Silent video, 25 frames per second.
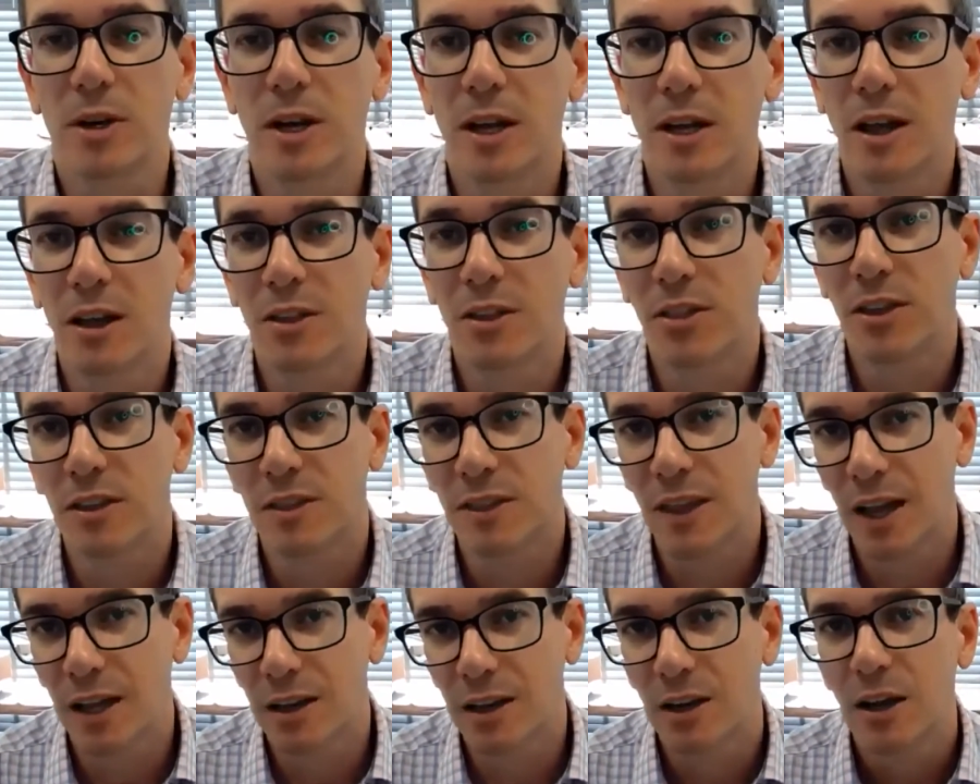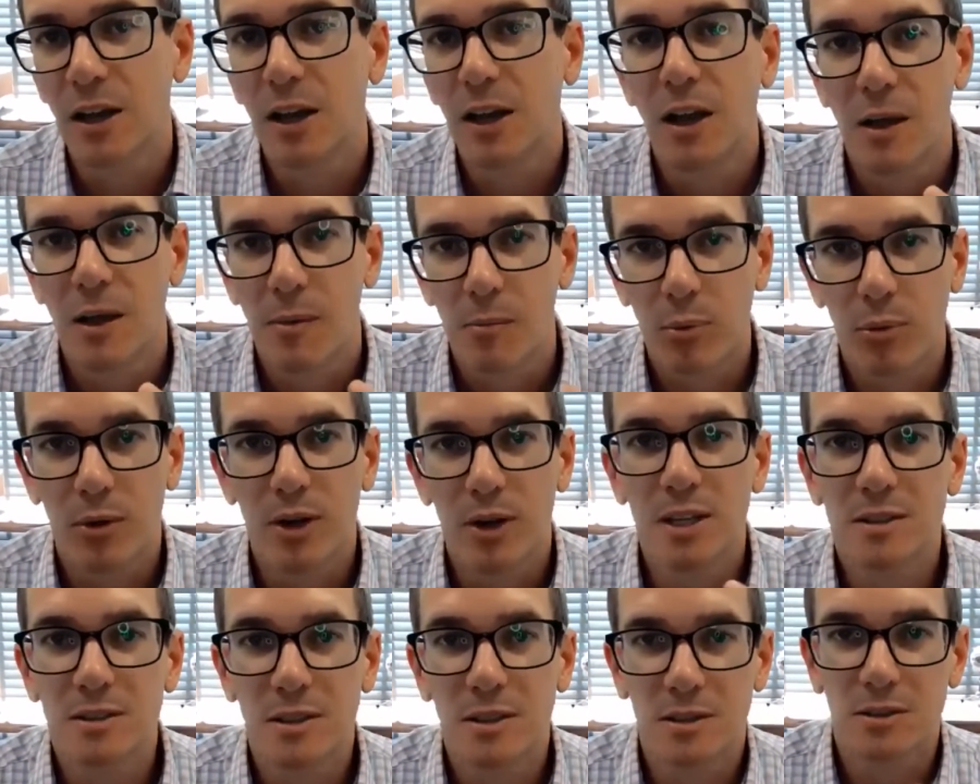And I think that
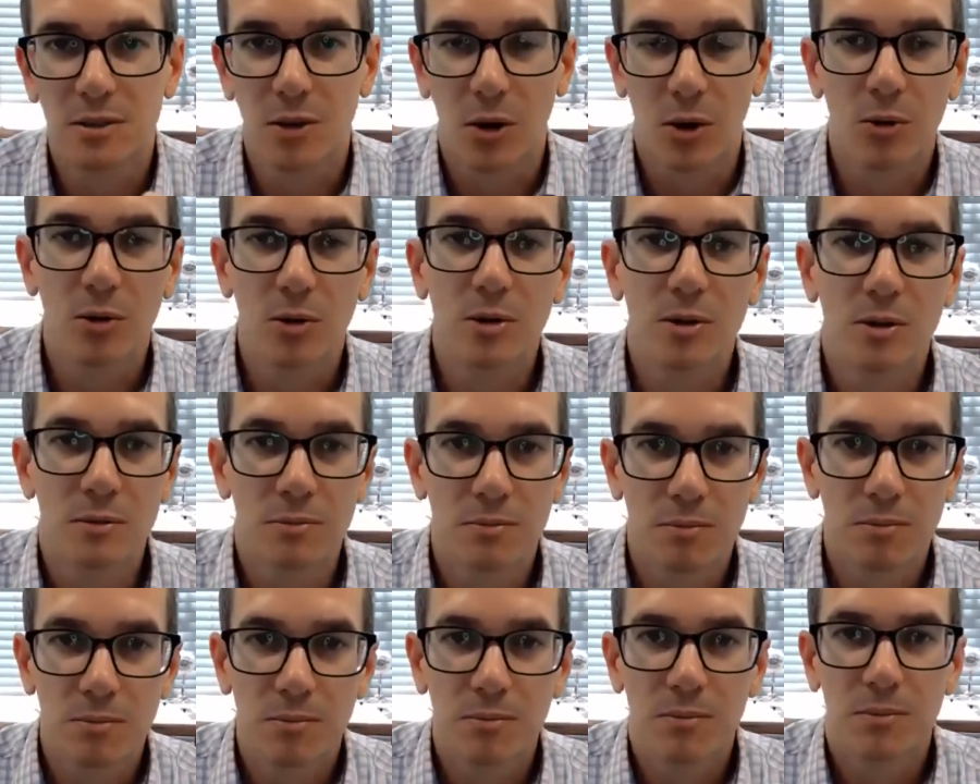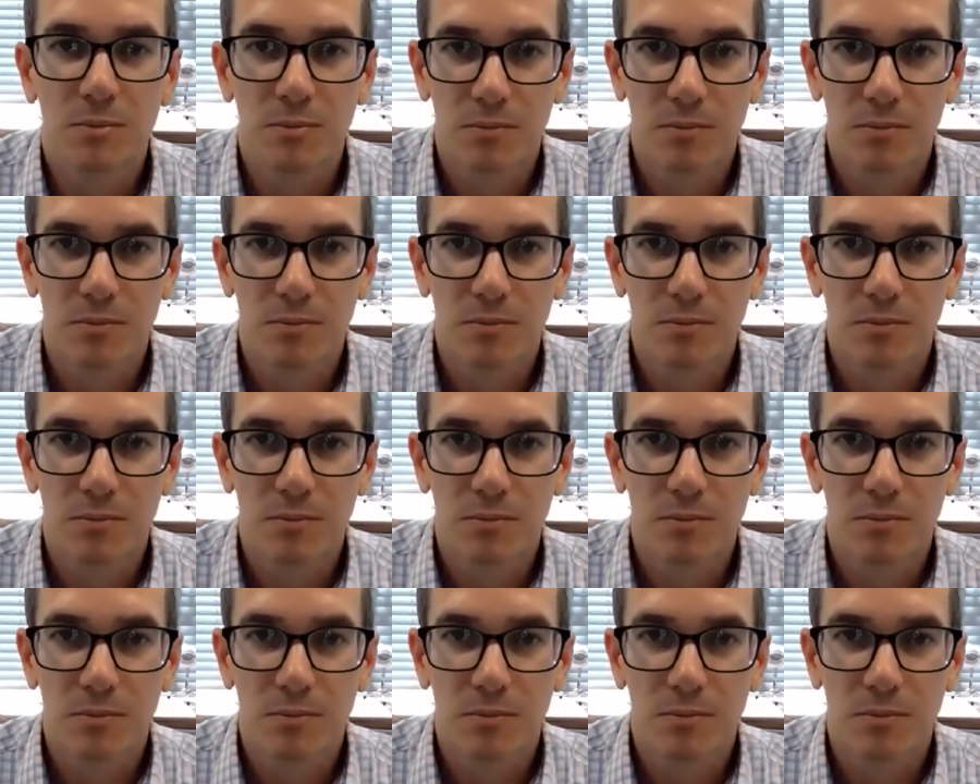breeds its own